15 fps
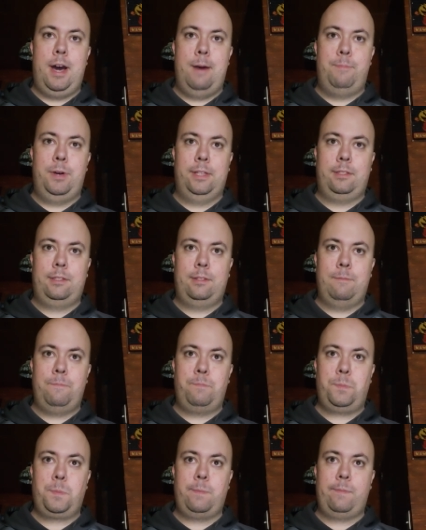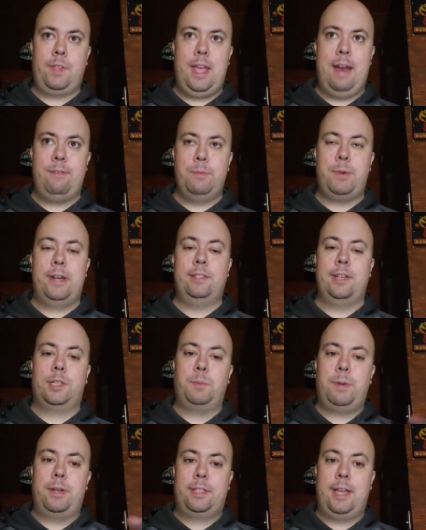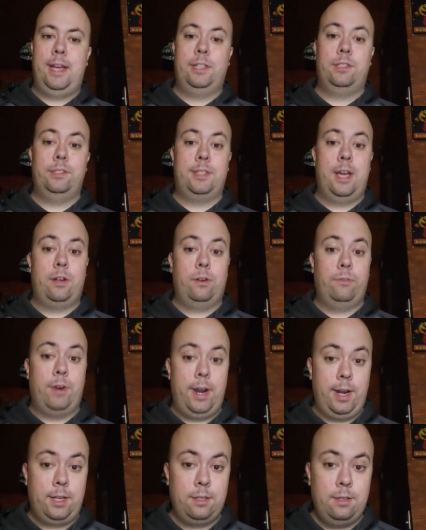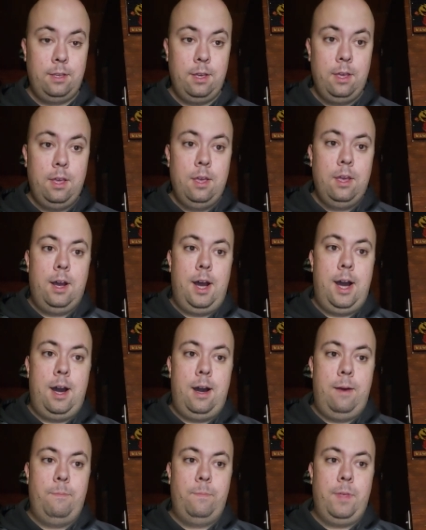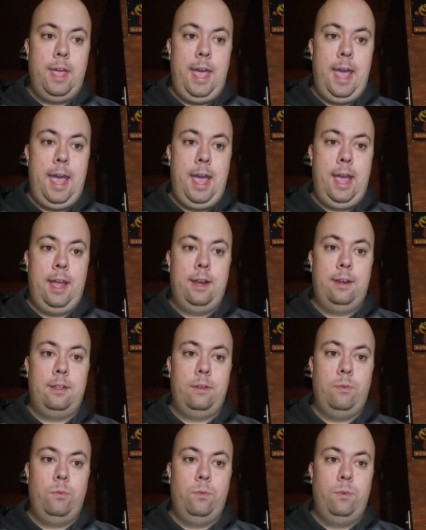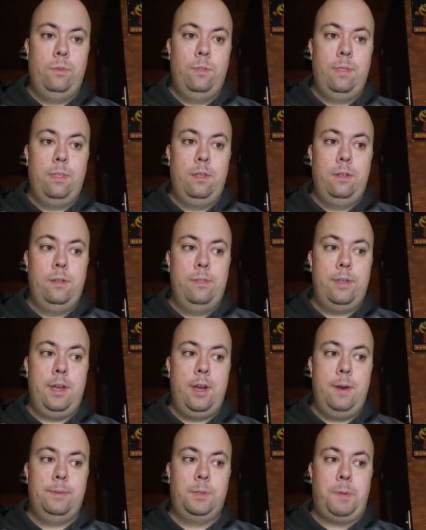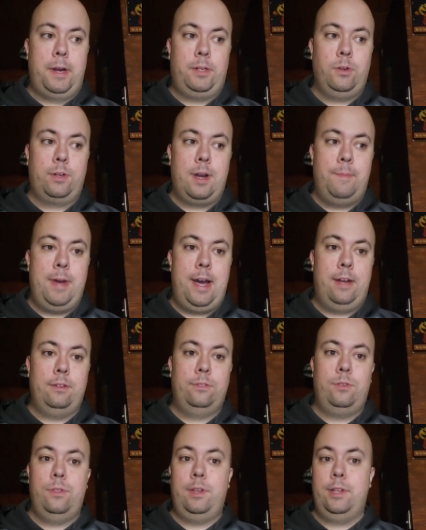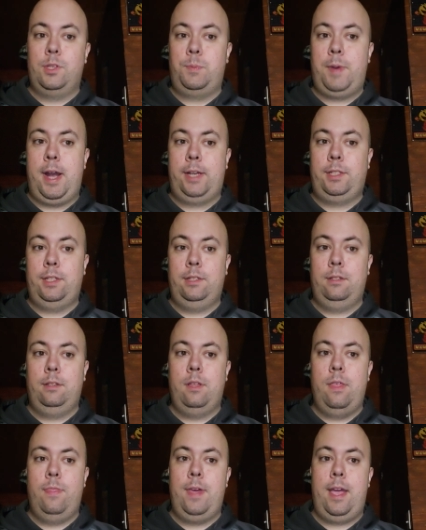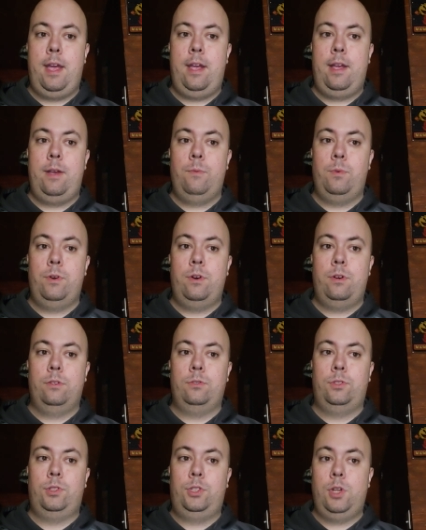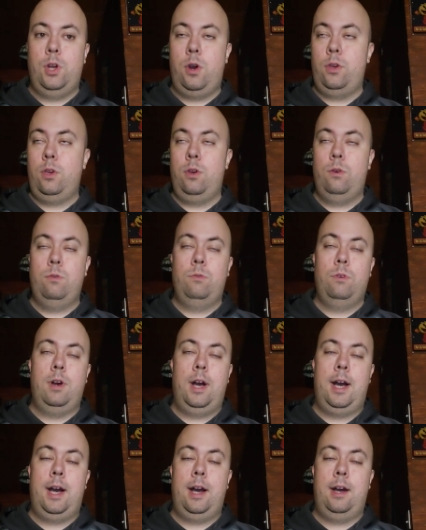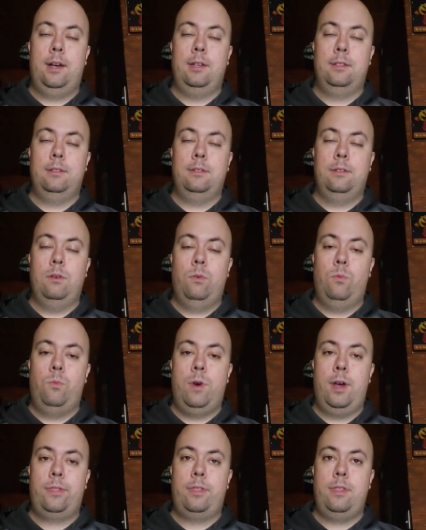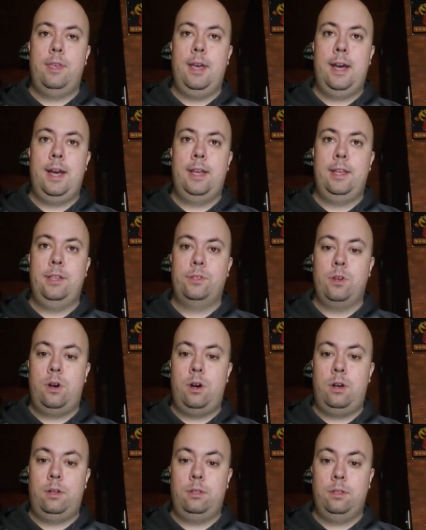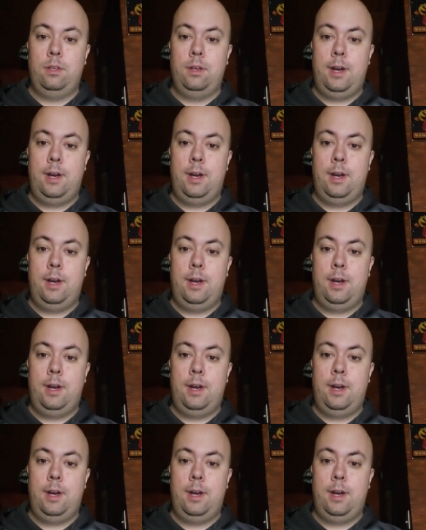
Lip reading: puts everybody's expectations down on writing. And the home inspector will come out, do the inspection. They will show you what is all